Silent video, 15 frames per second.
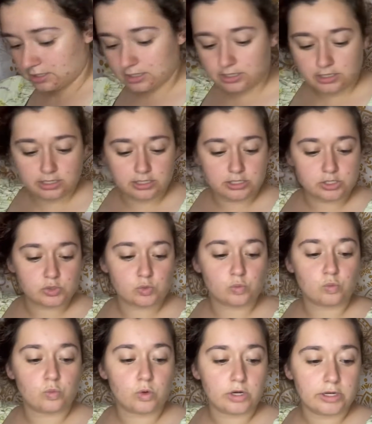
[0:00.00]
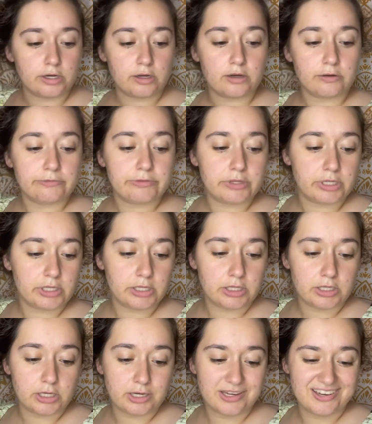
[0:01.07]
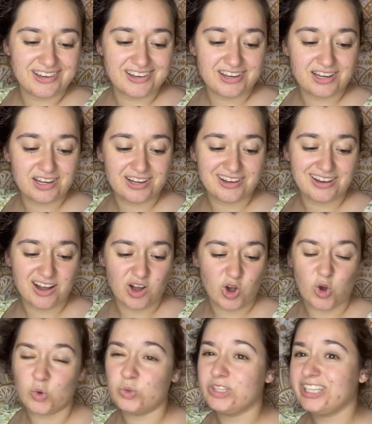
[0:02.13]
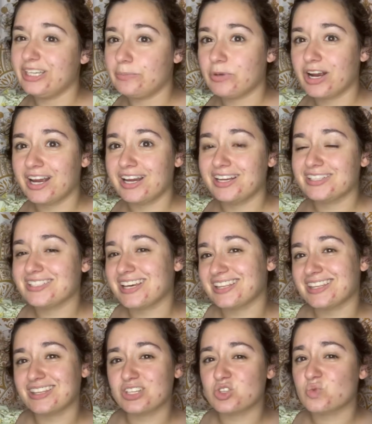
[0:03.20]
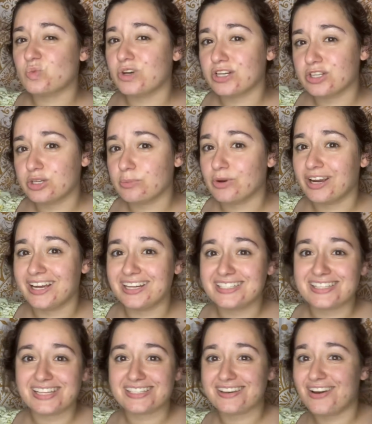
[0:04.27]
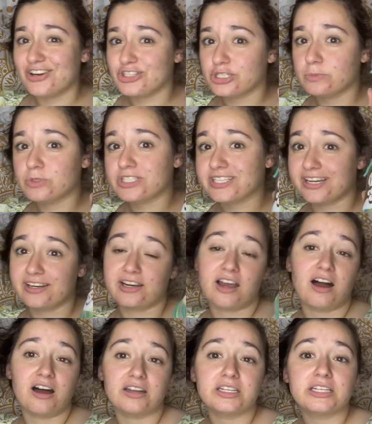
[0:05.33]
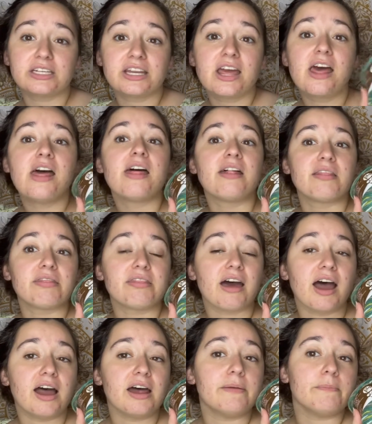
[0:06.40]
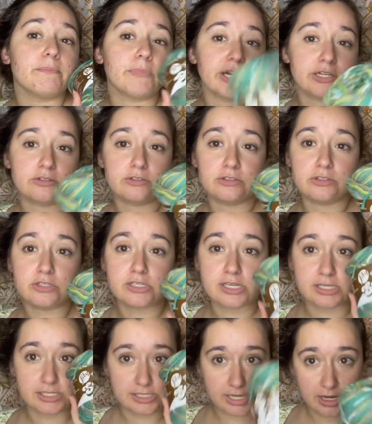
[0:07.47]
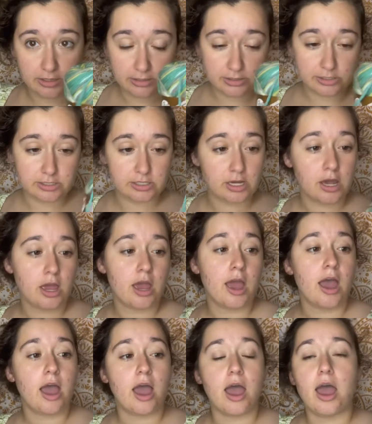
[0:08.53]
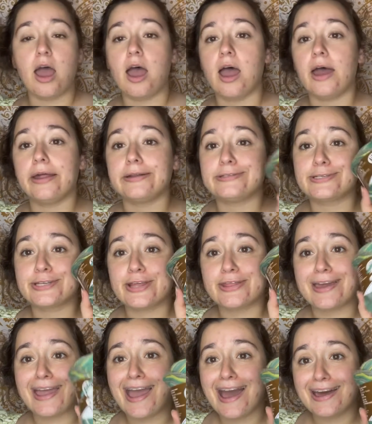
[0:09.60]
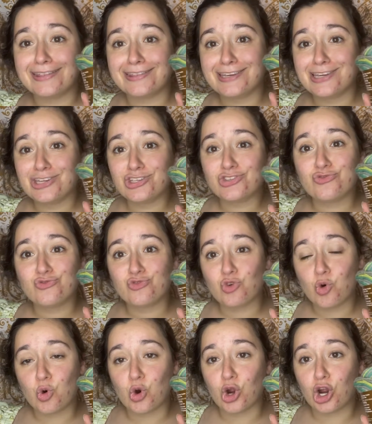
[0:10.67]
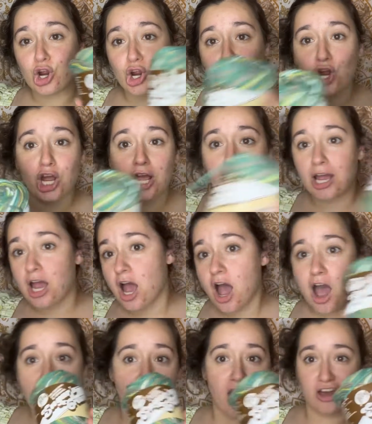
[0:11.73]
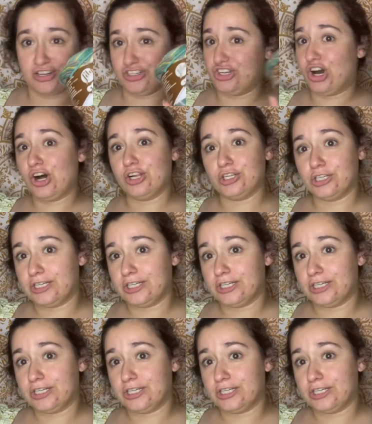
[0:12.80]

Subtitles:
is one of the only brands, I think there's one other brand that's 100% cotton that Michael's sells, and they had these for $1